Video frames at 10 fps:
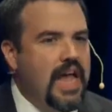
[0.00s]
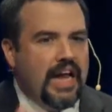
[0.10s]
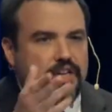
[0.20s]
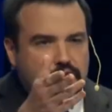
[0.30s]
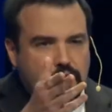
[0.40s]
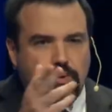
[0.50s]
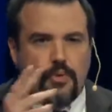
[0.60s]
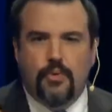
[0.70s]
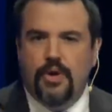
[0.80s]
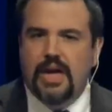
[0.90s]
And
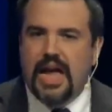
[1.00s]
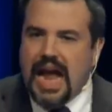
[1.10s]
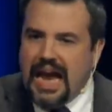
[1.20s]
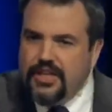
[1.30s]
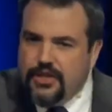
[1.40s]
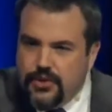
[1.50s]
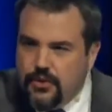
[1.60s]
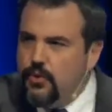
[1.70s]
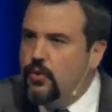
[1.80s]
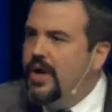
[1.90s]
you, and
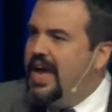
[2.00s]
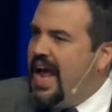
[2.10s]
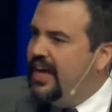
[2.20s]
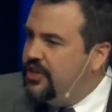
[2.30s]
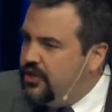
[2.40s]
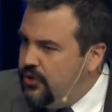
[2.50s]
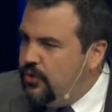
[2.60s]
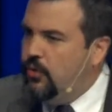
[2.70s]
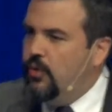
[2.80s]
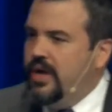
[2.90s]
you, and
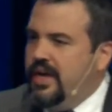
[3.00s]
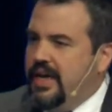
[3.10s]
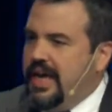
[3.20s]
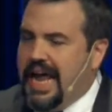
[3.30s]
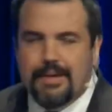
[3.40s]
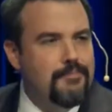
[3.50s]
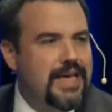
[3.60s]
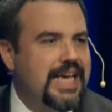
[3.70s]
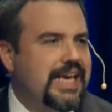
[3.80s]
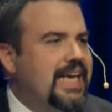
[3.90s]
you, and
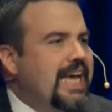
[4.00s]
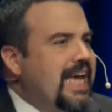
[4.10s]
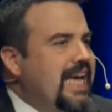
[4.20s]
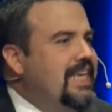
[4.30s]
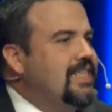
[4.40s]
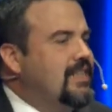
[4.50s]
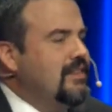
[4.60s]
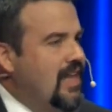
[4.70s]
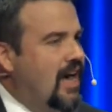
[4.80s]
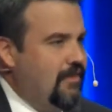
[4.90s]
me, his
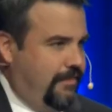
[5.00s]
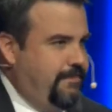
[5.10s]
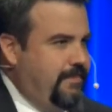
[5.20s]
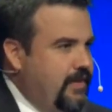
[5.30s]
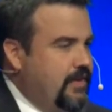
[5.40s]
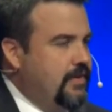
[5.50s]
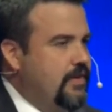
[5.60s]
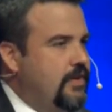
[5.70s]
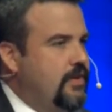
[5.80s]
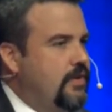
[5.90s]
love
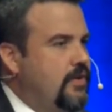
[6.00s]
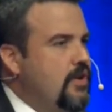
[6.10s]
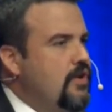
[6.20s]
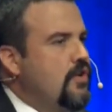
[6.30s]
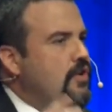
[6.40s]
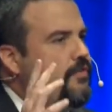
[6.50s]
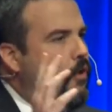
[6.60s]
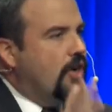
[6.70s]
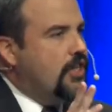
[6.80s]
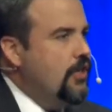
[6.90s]

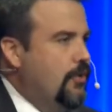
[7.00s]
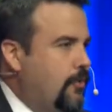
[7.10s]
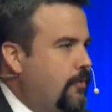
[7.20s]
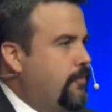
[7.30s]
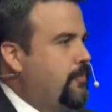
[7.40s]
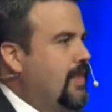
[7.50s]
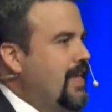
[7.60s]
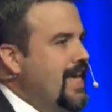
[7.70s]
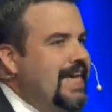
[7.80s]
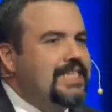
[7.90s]
for you,
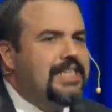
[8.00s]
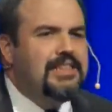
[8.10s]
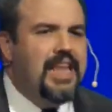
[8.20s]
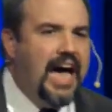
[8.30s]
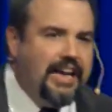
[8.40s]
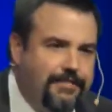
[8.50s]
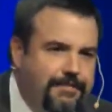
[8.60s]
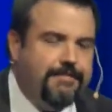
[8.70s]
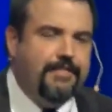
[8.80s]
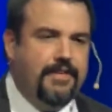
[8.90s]
his
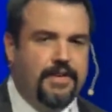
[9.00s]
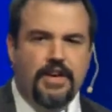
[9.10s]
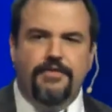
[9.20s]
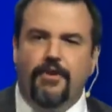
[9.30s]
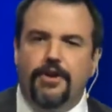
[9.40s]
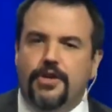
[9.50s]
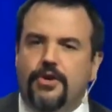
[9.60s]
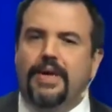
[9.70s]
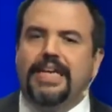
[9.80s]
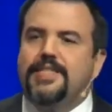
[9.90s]
life for
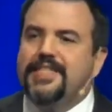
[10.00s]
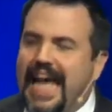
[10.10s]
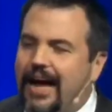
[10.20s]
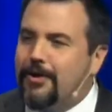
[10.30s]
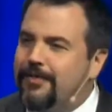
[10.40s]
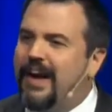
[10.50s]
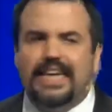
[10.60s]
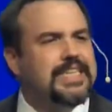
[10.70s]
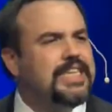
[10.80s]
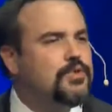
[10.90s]
you, his
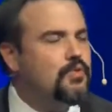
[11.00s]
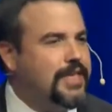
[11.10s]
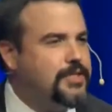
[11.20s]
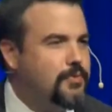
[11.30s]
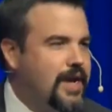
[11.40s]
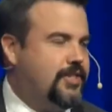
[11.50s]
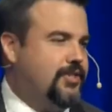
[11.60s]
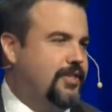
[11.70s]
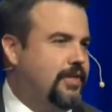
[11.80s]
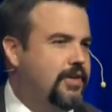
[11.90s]
sacrifice, his
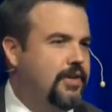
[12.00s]
resurrection